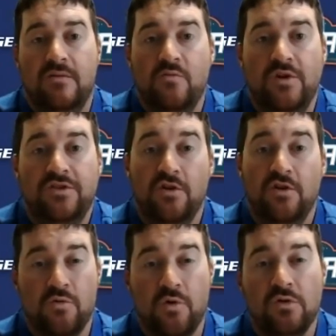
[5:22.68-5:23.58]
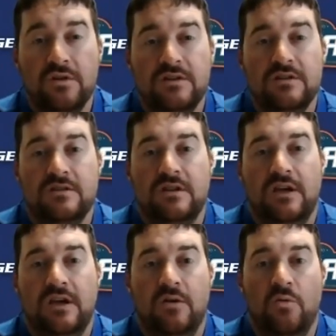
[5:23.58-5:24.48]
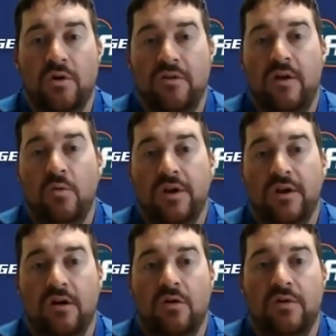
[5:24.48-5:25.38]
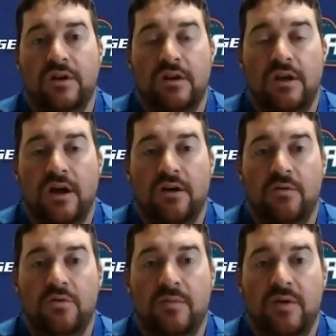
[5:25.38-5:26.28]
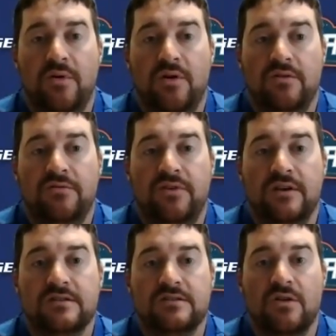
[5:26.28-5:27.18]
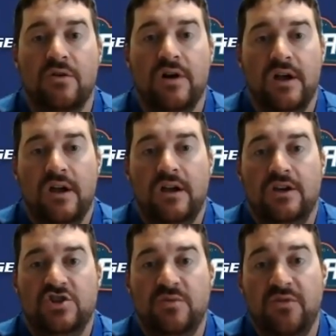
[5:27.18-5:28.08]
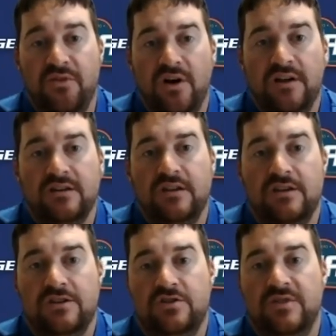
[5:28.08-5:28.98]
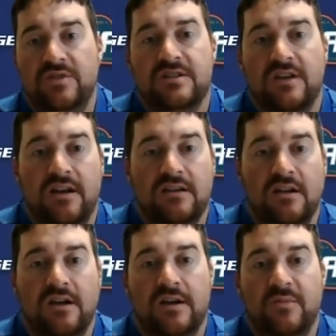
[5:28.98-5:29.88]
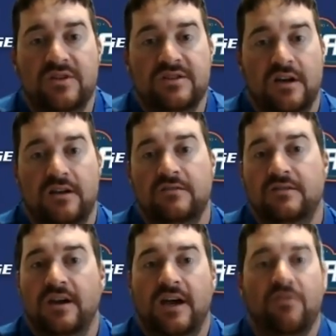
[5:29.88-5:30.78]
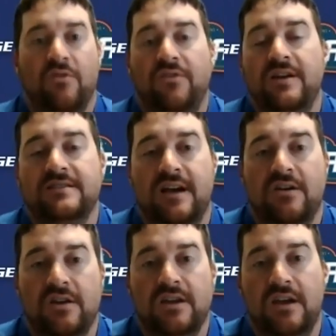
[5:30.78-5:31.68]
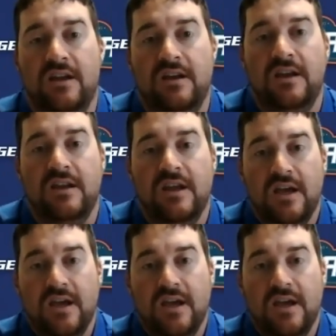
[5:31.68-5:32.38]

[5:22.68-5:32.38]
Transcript: what their role is and where they want to go and how they want to be a part of things. So it should be fun and it should be exciting. I'm excited to have our fans out again and,